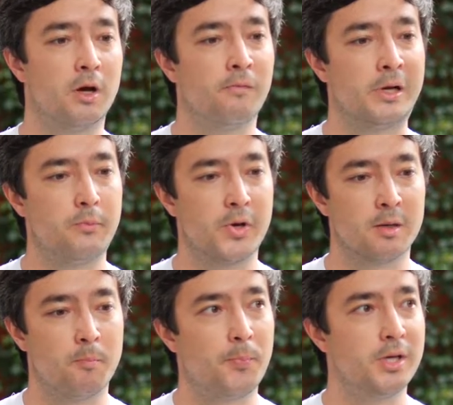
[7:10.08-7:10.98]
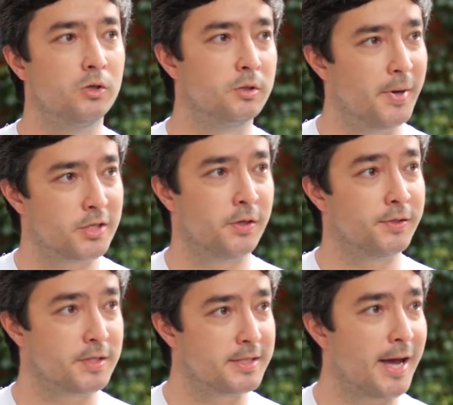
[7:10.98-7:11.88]
hopefully we can build better
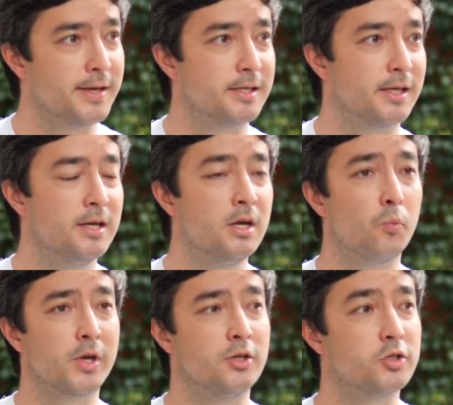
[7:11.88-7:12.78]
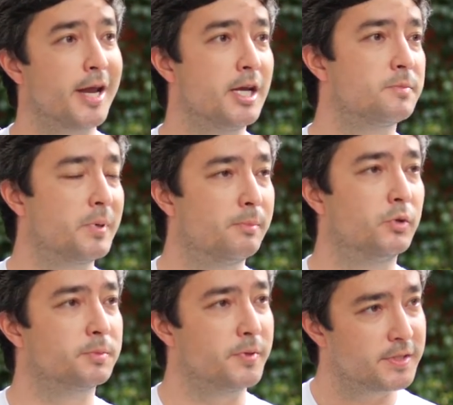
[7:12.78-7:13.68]
understanding, we can change
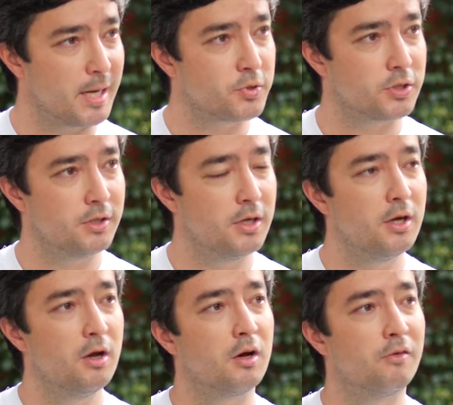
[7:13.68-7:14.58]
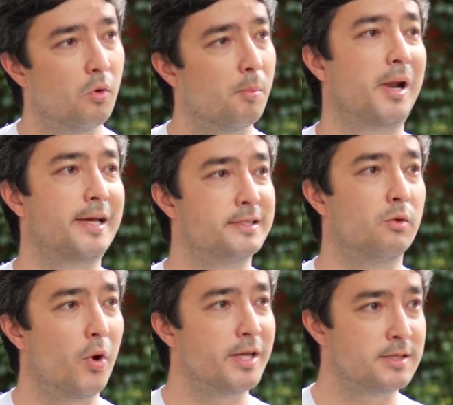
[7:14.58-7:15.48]
people's perception of what
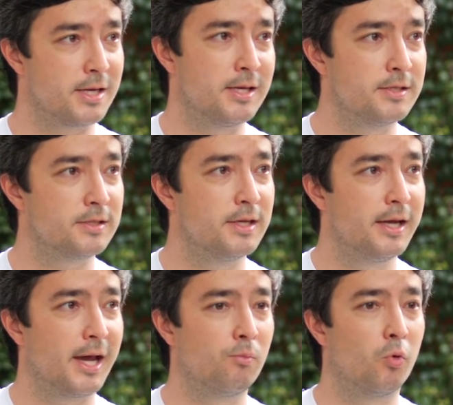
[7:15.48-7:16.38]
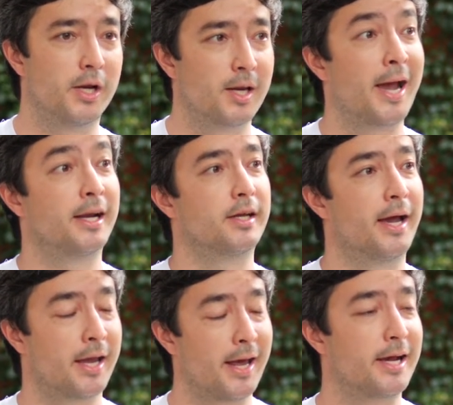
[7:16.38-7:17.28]
plastic waste is okay. and what it
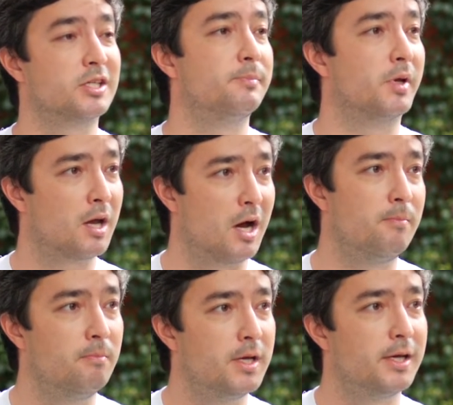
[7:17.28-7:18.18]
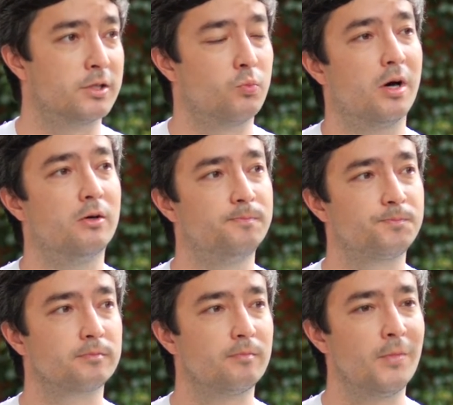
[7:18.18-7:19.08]
can actually become as well.
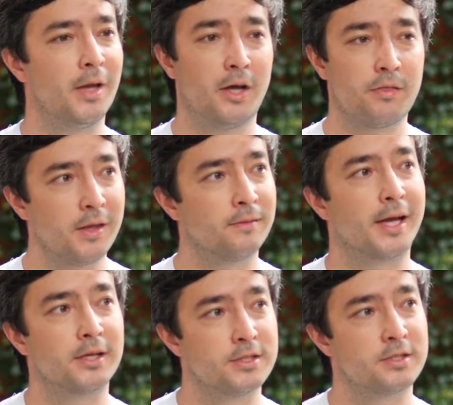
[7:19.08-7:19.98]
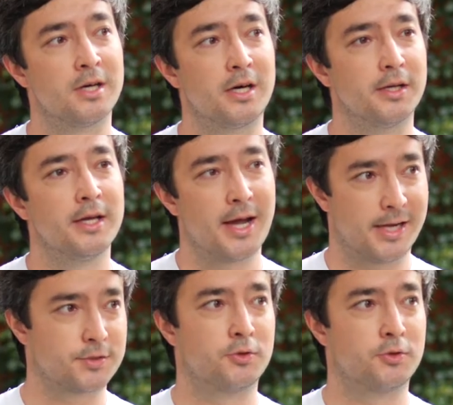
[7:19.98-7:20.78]
And I think that can start at